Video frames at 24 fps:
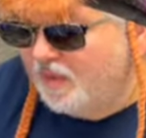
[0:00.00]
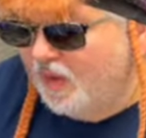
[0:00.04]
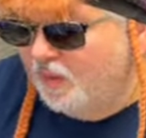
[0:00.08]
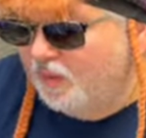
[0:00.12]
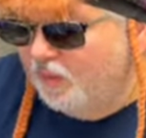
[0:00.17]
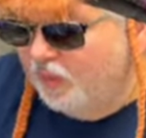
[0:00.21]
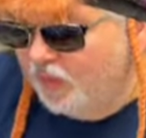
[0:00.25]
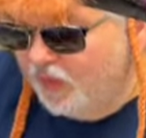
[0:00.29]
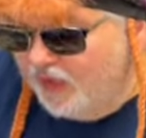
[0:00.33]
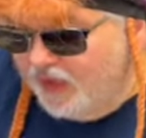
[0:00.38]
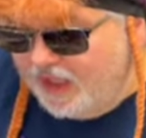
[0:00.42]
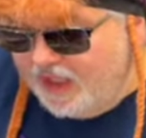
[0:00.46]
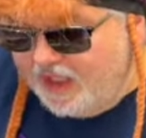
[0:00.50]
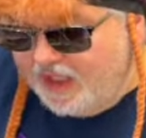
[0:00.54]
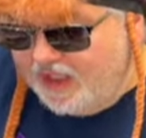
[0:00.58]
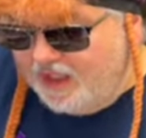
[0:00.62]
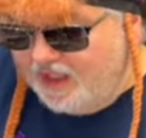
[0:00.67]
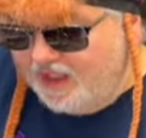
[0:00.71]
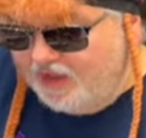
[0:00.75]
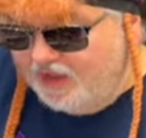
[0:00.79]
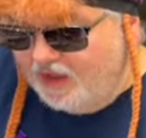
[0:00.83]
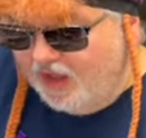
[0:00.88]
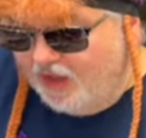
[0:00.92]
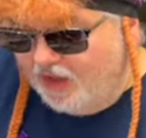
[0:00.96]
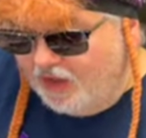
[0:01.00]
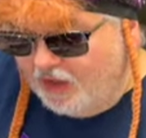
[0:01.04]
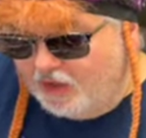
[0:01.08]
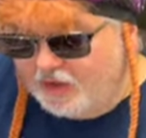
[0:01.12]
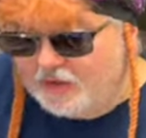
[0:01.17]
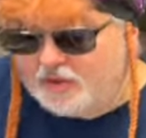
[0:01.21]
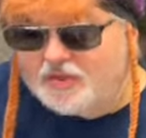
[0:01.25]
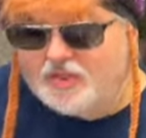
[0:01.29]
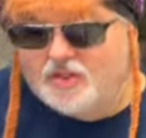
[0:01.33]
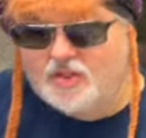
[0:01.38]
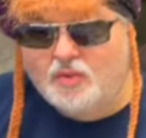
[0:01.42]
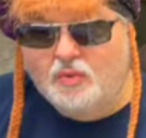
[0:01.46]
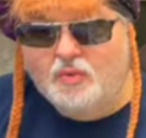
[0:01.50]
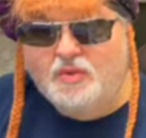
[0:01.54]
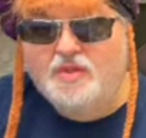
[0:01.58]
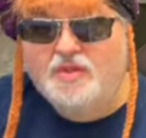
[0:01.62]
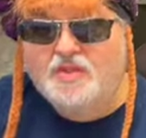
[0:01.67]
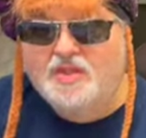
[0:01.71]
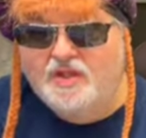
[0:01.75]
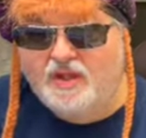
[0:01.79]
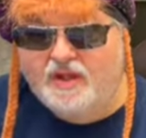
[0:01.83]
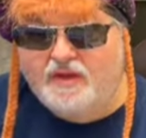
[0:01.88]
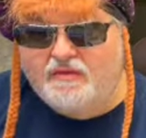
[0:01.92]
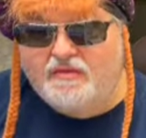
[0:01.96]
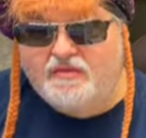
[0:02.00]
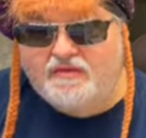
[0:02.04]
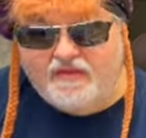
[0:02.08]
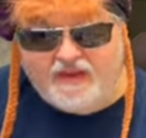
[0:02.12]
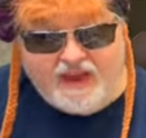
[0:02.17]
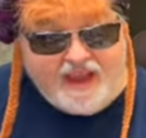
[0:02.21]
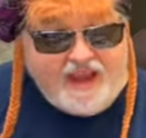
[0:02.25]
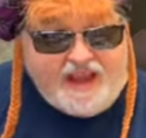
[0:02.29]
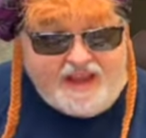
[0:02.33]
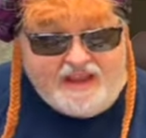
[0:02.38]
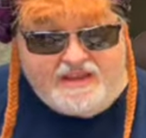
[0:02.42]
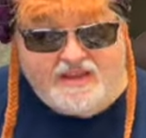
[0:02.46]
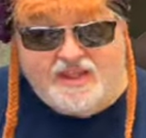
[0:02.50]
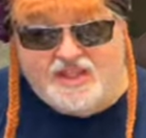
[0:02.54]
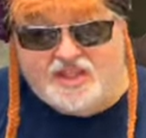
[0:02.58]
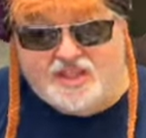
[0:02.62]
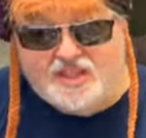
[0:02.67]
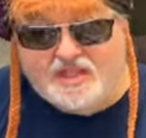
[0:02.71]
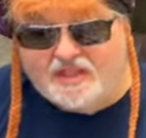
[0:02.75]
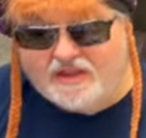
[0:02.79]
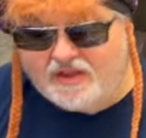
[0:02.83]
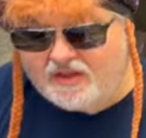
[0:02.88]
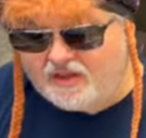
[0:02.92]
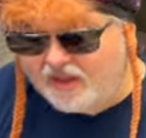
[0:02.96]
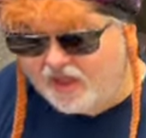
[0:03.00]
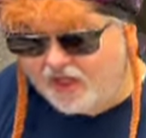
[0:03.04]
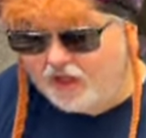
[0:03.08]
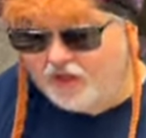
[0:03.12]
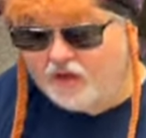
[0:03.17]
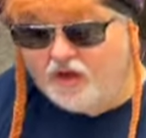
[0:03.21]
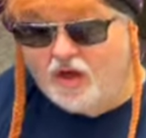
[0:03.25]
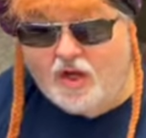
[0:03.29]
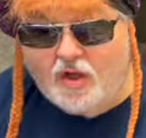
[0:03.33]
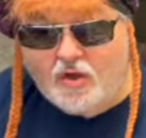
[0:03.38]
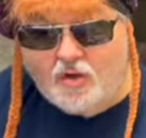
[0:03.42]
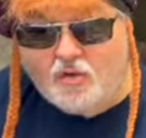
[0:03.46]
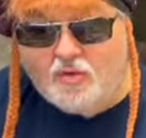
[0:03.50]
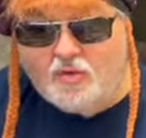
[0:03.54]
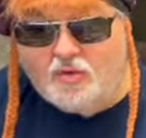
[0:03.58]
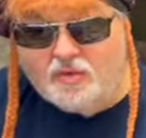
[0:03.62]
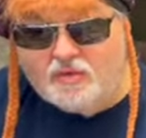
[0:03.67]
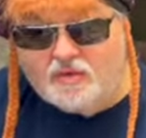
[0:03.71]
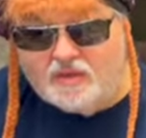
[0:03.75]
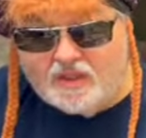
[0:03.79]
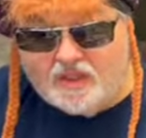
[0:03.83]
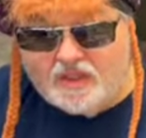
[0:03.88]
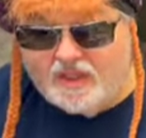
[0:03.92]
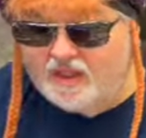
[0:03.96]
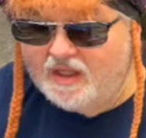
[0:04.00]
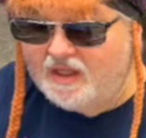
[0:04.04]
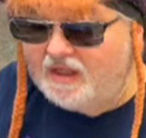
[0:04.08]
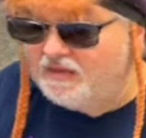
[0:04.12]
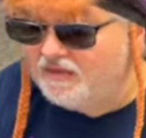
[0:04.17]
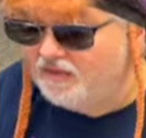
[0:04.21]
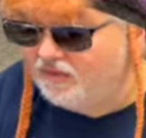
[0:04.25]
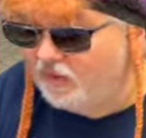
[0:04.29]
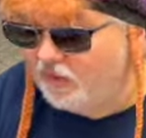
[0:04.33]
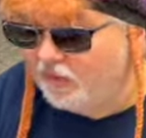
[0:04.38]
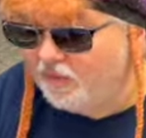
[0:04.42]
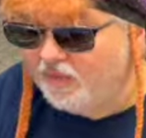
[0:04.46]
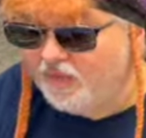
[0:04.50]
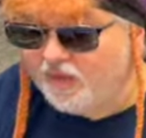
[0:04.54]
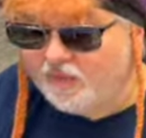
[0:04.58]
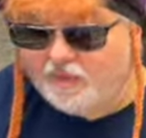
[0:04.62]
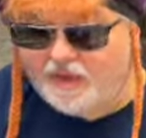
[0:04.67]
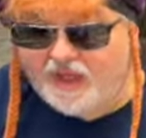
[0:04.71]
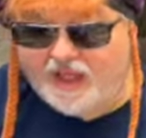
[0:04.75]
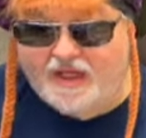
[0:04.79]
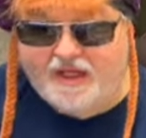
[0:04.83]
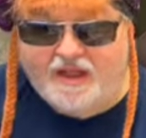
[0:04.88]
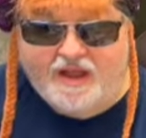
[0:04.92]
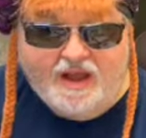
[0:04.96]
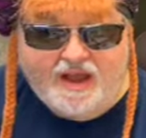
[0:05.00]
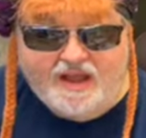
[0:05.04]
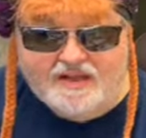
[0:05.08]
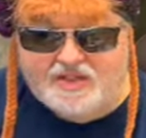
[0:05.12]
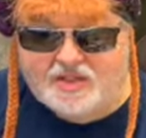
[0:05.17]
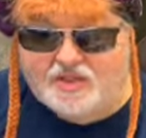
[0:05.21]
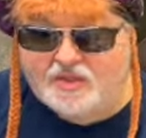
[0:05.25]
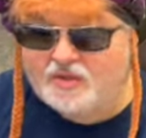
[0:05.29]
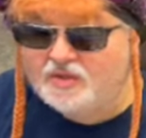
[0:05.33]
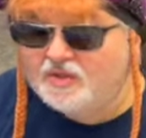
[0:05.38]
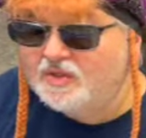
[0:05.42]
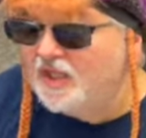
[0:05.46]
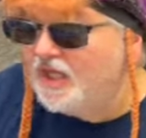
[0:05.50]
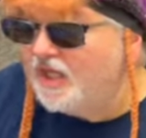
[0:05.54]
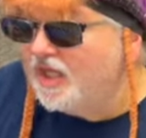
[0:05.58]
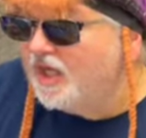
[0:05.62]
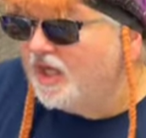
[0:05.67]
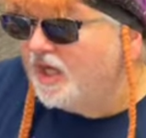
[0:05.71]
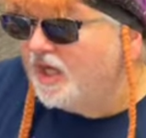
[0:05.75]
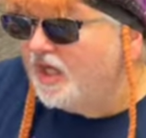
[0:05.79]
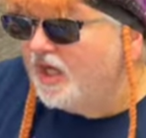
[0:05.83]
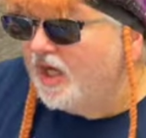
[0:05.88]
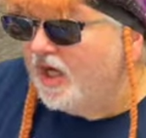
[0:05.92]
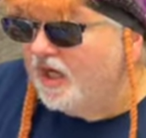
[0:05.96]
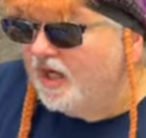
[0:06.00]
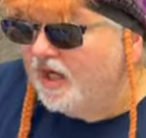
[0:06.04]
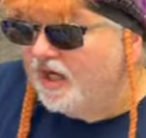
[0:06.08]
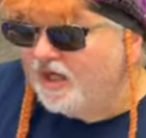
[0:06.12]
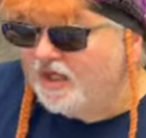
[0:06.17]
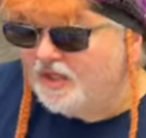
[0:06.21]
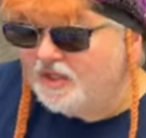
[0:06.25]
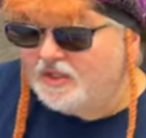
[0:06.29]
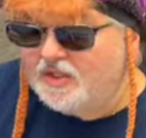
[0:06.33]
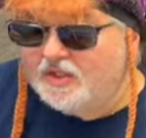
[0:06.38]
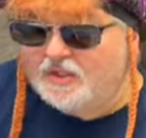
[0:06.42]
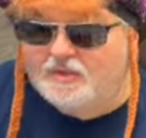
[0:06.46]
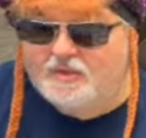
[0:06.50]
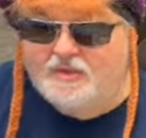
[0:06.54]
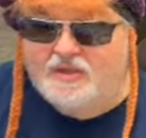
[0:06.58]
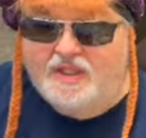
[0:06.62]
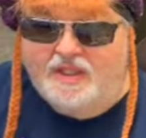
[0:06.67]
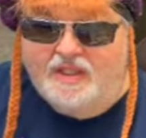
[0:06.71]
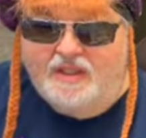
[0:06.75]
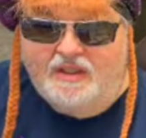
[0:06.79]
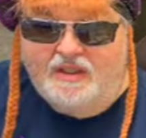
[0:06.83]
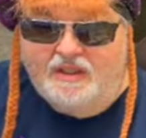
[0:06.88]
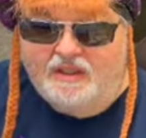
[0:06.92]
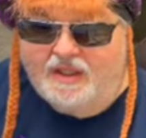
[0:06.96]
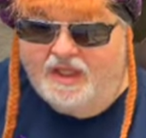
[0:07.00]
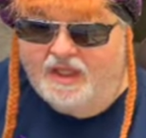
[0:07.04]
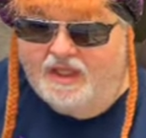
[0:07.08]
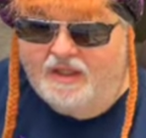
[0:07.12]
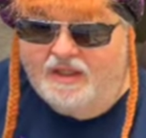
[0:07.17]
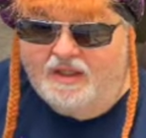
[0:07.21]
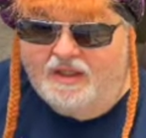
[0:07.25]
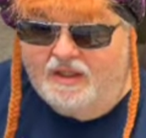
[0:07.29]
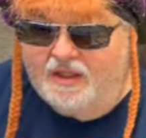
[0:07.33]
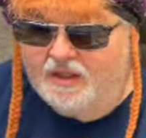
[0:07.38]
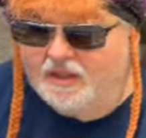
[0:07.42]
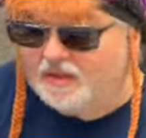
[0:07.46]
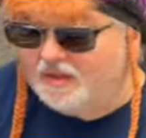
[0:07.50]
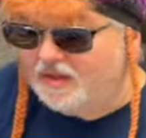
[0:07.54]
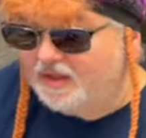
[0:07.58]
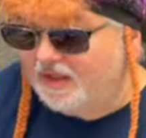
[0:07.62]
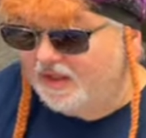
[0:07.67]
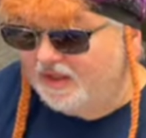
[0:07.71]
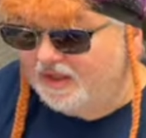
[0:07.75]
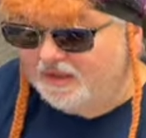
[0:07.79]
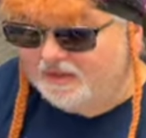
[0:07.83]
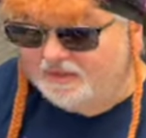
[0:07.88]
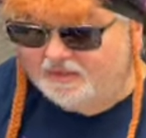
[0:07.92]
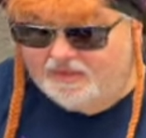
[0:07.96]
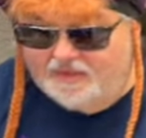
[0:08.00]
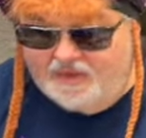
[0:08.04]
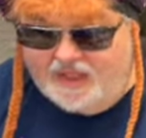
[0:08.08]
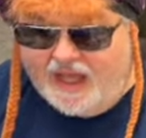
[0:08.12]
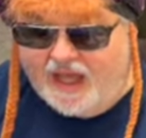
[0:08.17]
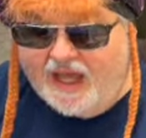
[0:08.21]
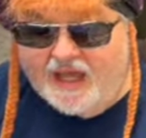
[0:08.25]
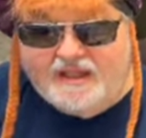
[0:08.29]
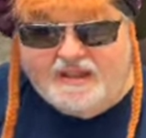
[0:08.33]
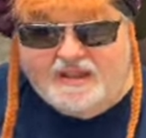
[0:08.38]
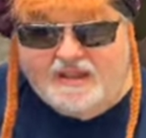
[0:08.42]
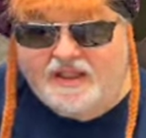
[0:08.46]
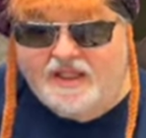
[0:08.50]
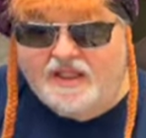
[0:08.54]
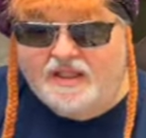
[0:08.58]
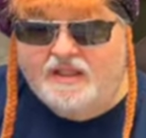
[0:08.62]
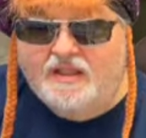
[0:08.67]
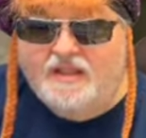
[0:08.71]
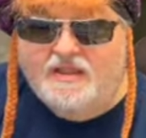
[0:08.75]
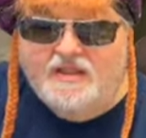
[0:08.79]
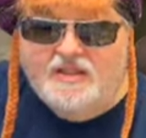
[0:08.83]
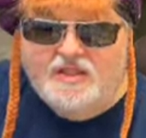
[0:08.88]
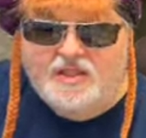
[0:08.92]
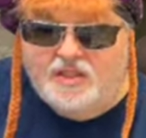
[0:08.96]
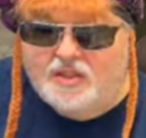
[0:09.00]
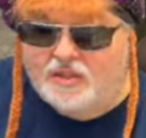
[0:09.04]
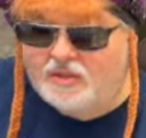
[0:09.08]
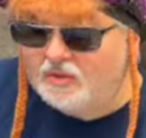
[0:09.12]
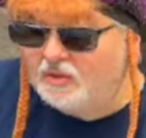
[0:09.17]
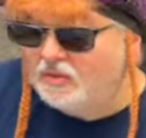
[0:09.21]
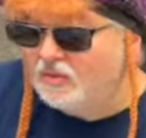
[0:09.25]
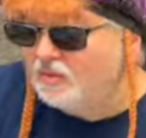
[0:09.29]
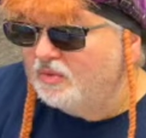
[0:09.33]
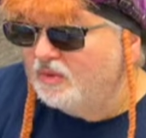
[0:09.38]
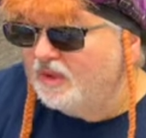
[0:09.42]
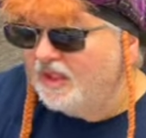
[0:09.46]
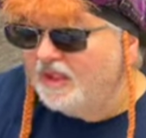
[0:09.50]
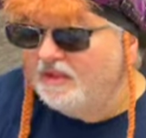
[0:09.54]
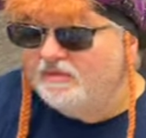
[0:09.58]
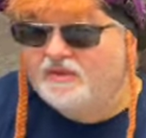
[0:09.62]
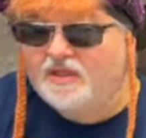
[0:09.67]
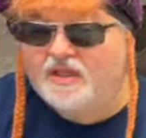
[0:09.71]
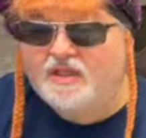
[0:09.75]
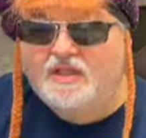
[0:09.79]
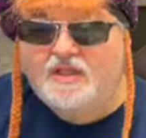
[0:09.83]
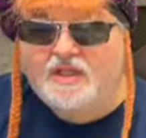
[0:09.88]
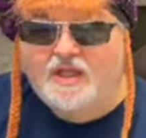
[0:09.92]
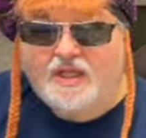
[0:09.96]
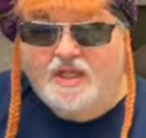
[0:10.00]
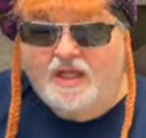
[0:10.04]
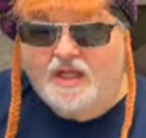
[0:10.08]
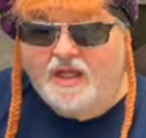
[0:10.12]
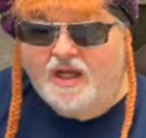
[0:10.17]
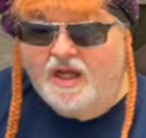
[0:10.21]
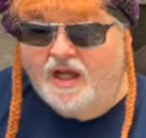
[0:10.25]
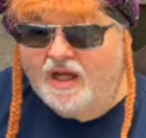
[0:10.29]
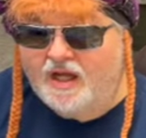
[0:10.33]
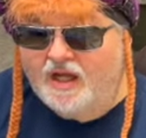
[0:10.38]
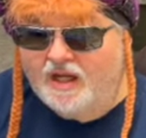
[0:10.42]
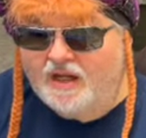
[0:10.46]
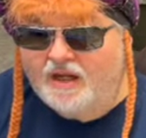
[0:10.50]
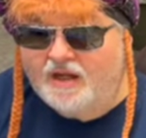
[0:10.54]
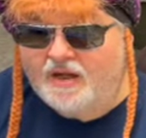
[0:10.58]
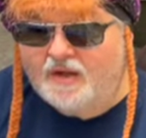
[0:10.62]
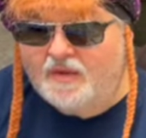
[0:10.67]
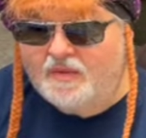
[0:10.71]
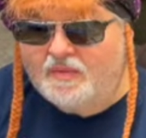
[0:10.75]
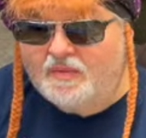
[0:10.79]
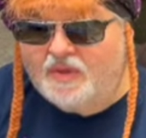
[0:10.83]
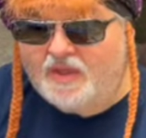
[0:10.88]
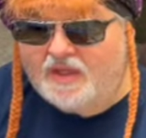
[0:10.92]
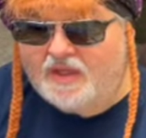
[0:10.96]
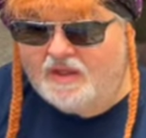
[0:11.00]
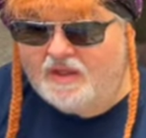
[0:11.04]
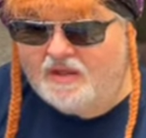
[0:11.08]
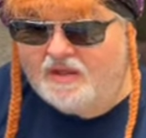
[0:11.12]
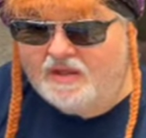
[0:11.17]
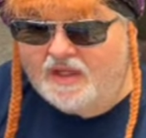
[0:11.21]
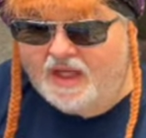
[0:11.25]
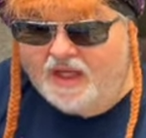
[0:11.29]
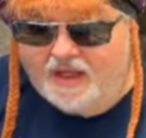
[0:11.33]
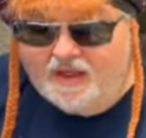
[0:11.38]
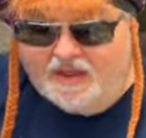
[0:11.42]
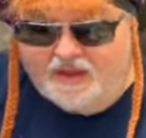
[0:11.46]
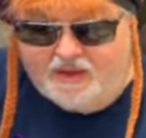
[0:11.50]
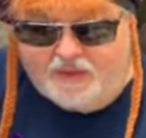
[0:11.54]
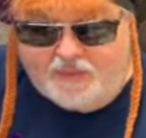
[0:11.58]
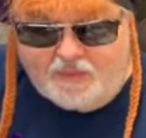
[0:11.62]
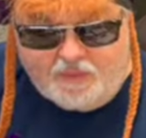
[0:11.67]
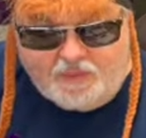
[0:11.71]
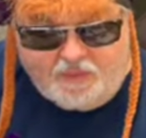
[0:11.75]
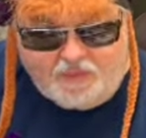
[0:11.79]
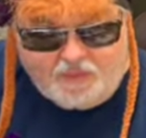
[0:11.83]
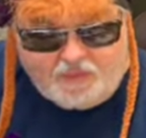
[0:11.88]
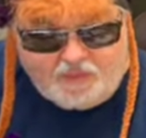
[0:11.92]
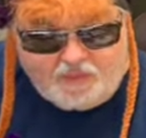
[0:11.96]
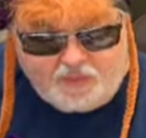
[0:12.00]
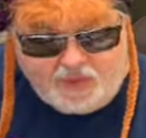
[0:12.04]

bring in all sorts of faiths, their own, uh, from the Pentecostal uh, to the uh, uh Catholic to even uh, the um,